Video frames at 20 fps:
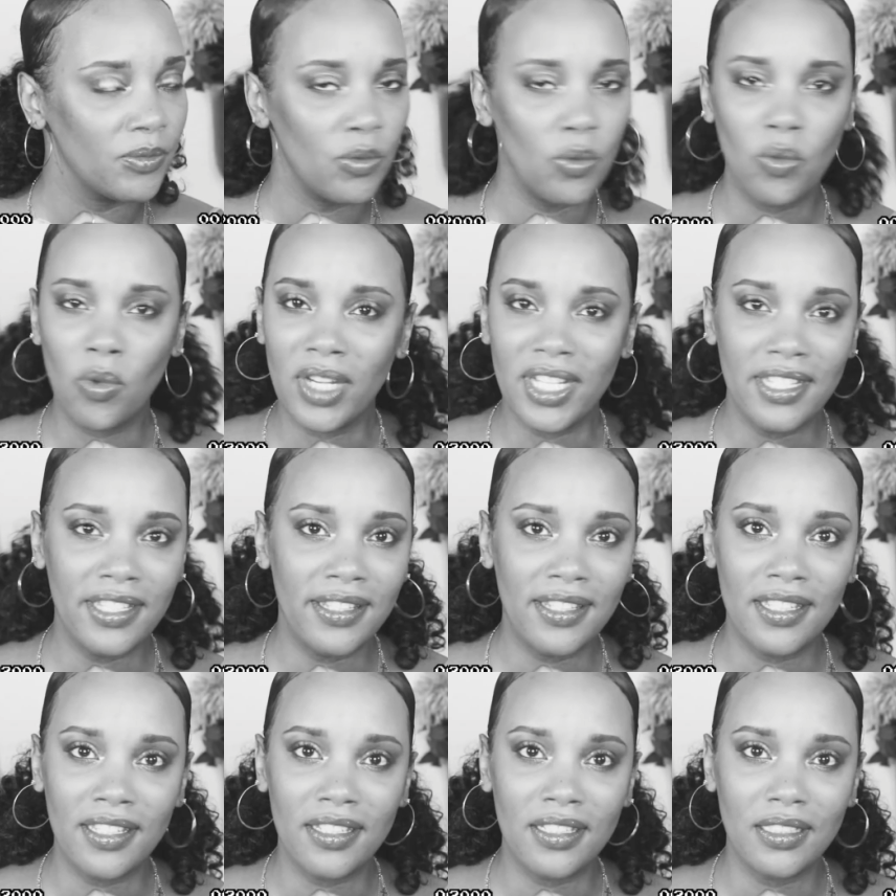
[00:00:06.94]
What
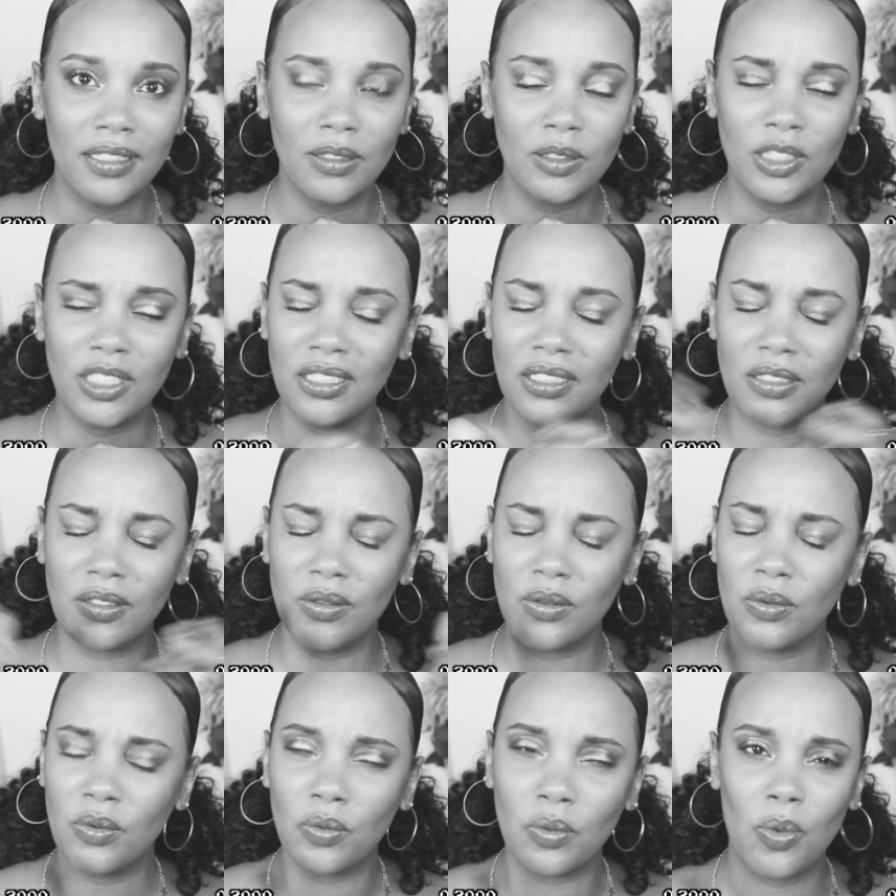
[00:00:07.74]
in the... Did,
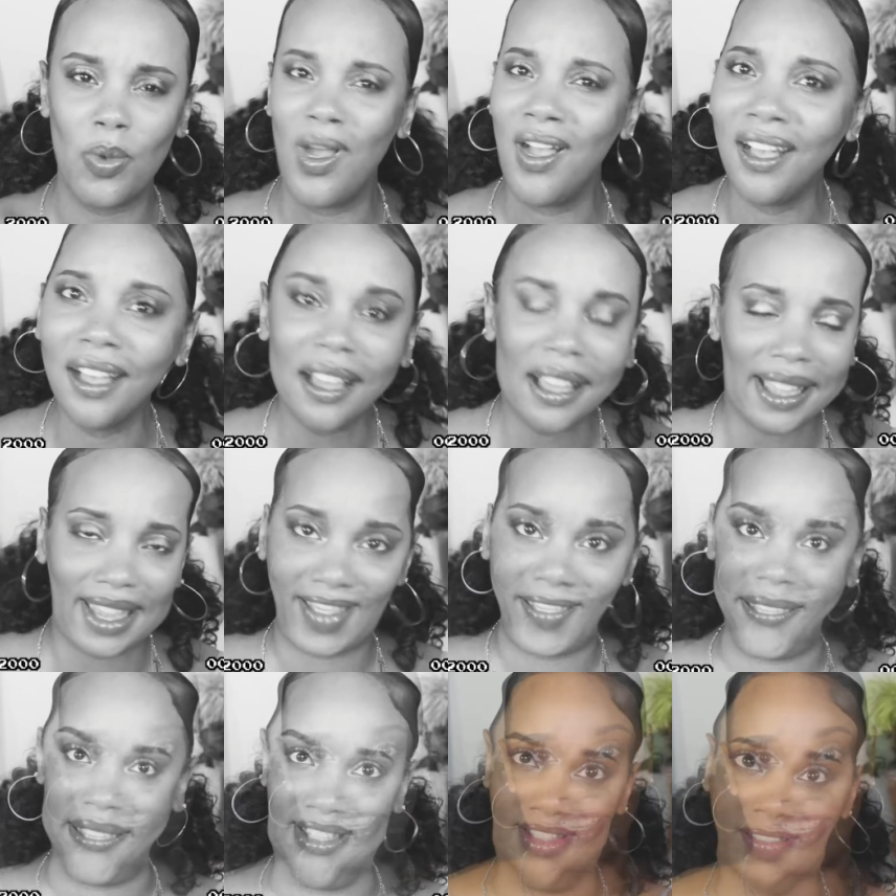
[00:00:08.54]

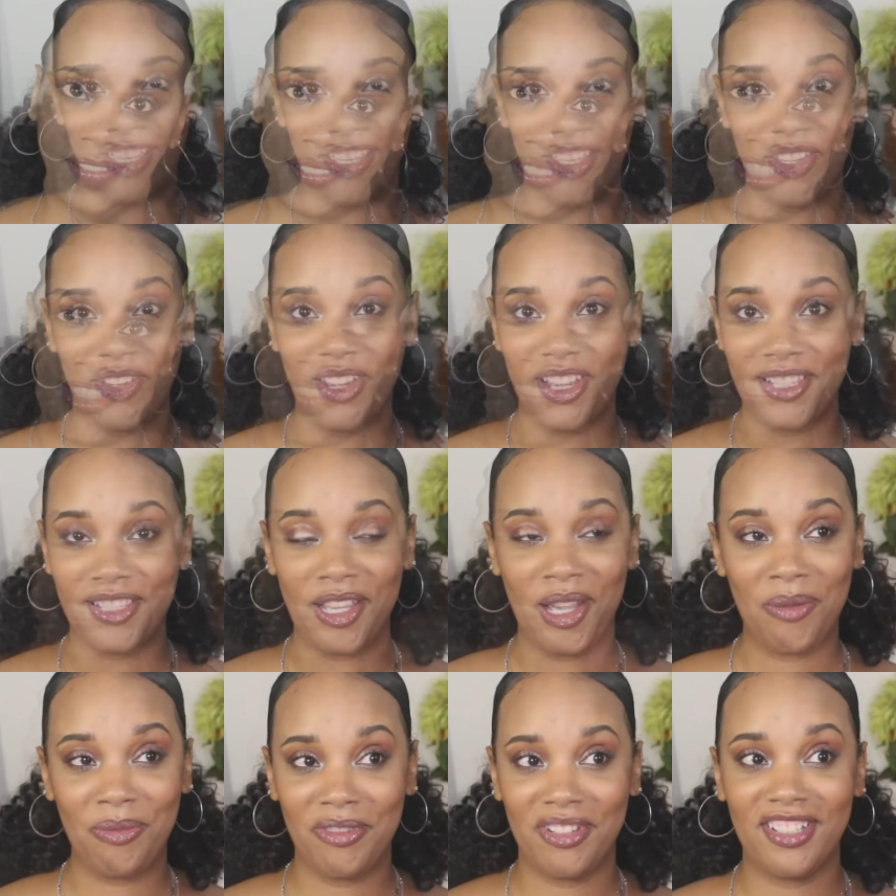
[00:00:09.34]
why? You guys,
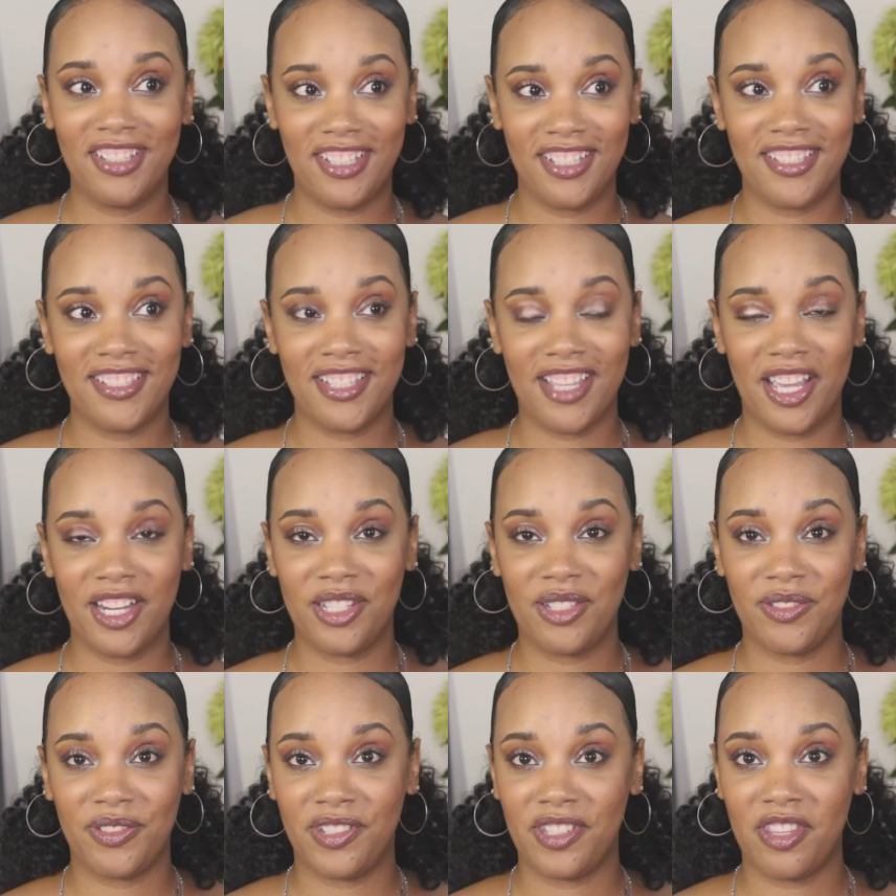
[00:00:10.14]
I'm really
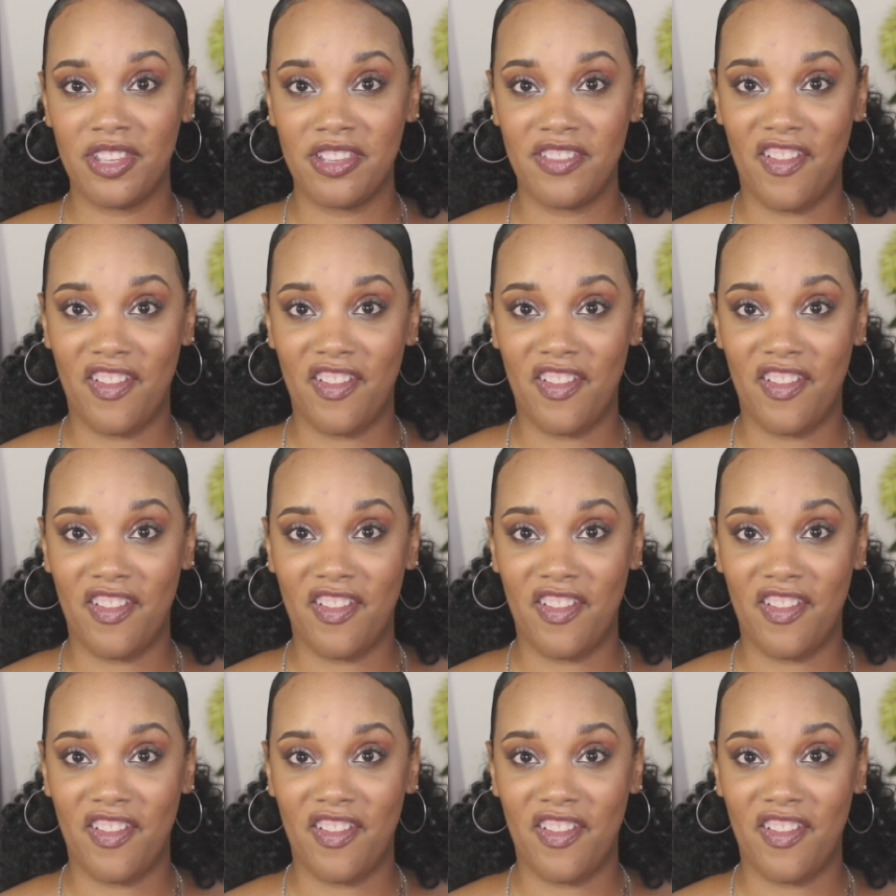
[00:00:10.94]
excited for the...